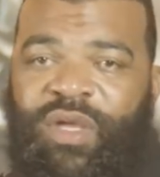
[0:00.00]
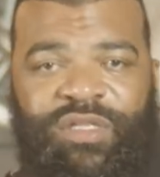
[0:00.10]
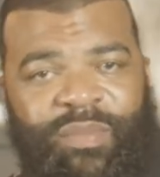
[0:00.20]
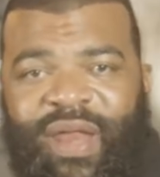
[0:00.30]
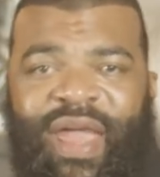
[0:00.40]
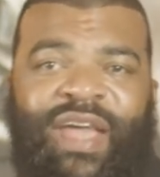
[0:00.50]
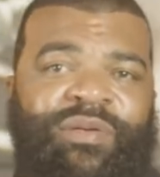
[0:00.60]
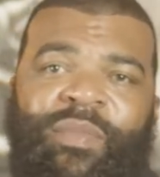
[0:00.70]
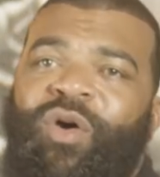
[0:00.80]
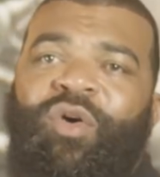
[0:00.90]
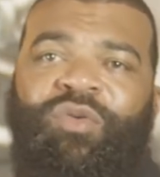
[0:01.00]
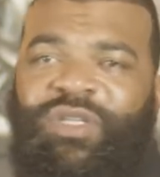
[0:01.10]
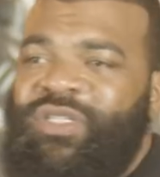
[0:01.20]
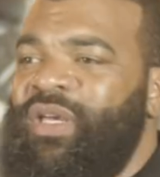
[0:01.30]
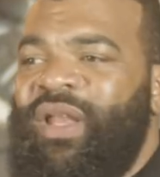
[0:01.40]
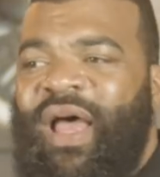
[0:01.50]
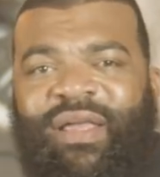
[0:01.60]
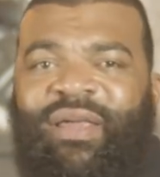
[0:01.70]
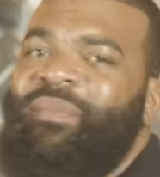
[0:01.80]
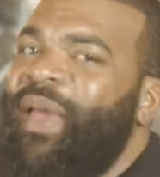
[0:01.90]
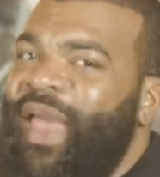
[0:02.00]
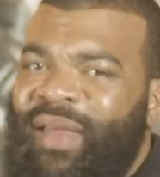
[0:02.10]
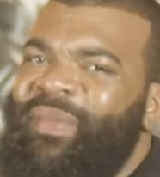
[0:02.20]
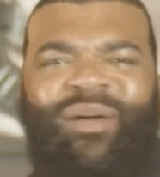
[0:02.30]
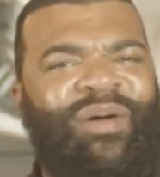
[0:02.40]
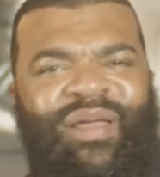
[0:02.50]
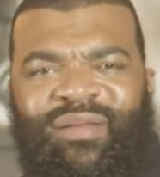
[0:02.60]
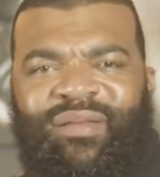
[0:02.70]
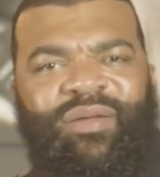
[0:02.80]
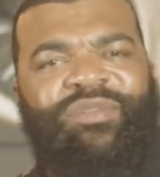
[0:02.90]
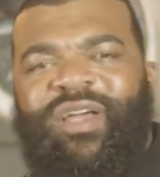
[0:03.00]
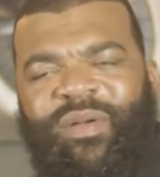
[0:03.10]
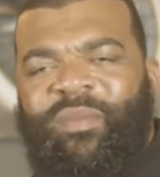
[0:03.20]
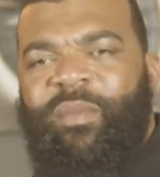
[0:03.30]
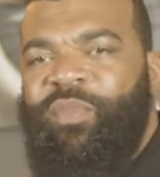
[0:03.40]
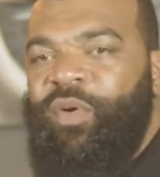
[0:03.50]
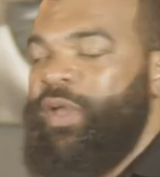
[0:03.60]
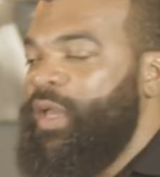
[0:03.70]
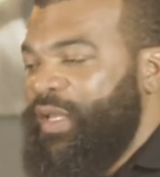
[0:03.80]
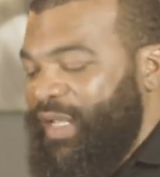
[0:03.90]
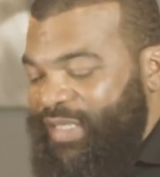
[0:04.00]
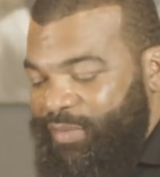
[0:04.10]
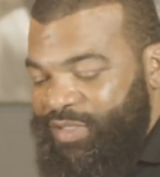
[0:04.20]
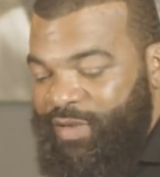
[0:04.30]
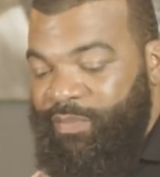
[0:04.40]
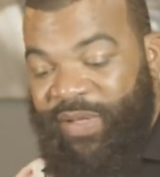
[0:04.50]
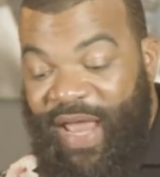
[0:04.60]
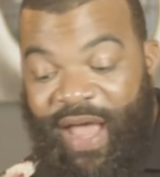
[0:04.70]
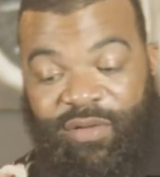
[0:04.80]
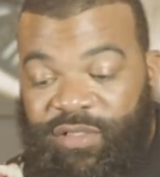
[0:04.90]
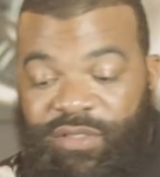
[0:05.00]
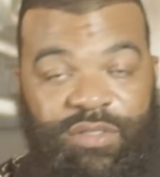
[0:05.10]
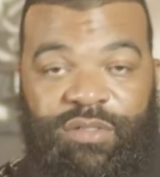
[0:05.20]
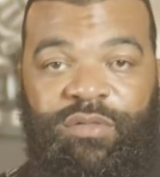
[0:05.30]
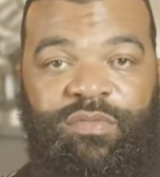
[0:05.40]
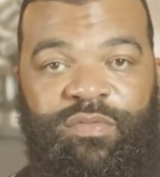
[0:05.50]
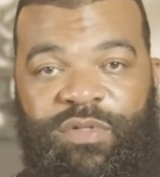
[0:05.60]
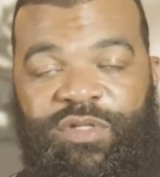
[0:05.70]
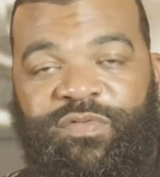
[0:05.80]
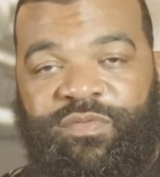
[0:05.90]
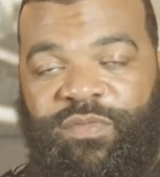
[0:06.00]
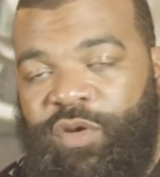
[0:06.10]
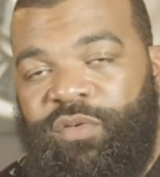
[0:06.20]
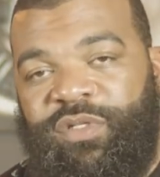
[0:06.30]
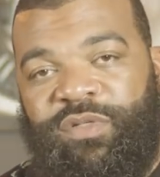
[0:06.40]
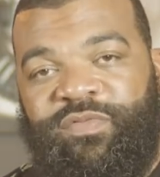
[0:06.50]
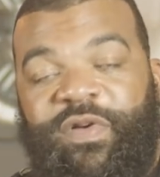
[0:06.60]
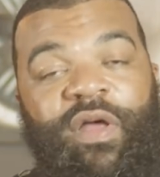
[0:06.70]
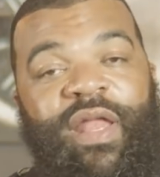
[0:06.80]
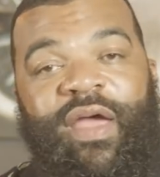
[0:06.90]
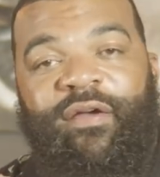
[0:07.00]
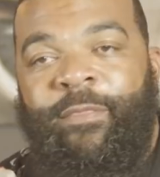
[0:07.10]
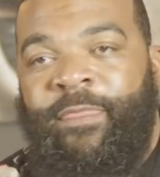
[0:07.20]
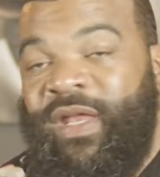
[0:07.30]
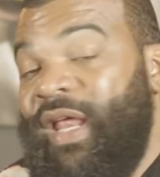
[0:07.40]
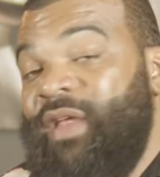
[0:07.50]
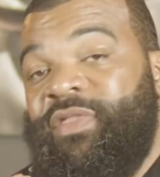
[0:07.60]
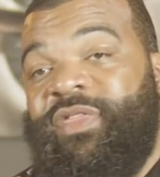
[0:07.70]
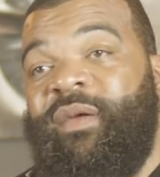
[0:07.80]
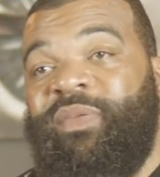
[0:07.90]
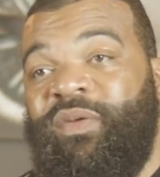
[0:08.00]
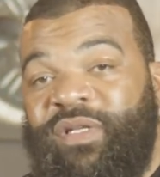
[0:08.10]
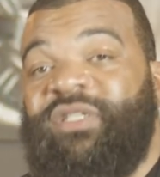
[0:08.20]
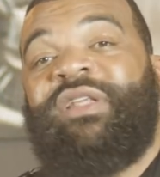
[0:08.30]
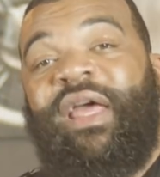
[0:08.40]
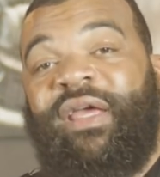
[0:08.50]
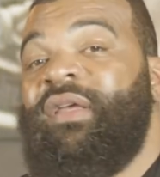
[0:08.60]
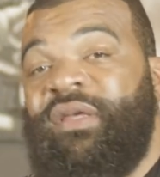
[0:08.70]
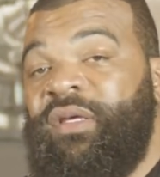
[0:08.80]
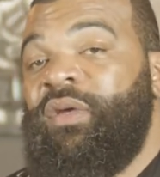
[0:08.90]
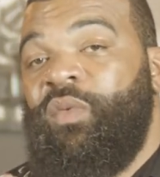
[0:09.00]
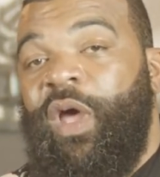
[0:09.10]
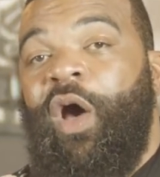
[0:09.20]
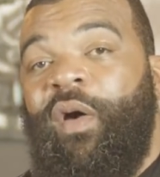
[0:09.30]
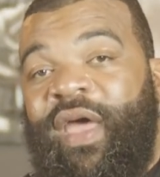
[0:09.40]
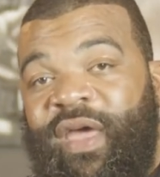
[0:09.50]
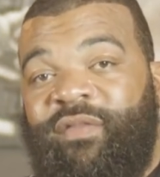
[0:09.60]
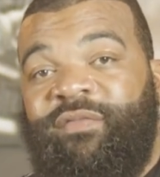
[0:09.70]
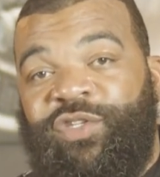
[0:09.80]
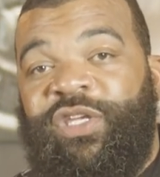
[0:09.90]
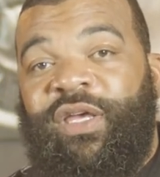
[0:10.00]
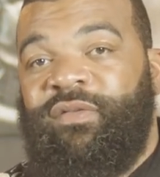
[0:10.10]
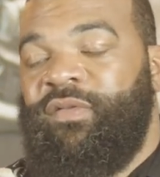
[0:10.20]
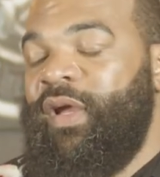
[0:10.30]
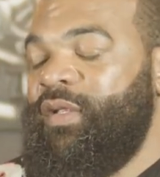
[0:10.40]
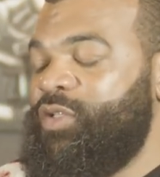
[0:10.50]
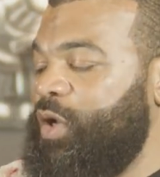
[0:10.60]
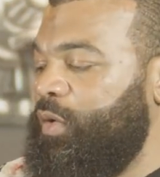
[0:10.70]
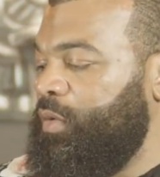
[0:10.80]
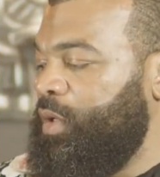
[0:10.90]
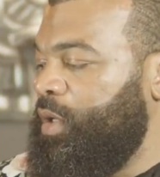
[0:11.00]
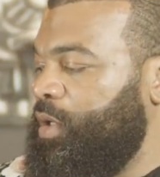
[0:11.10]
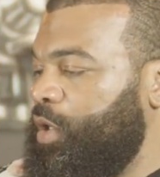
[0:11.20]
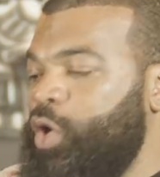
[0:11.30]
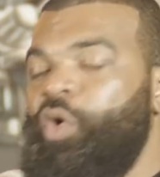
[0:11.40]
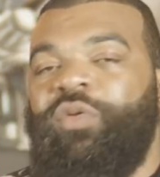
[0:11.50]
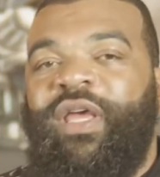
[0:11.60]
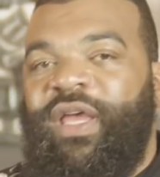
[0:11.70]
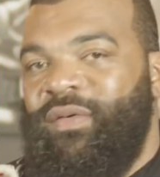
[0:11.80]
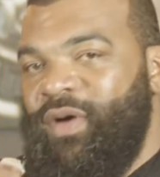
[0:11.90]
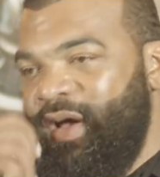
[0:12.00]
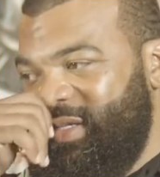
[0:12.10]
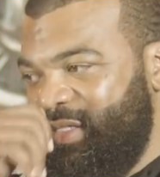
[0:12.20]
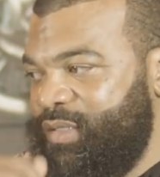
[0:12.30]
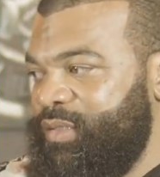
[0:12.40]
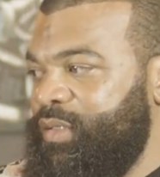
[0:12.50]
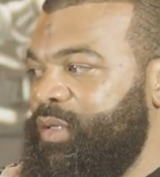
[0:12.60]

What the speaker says: somebody asked about my oldest son, I'll get mad. Like, what? Don't talk about my boy. That type of stuff. But now it's fun now. It ain't even therapeutic. It's just like, we all have shit, right? So the cool thing was,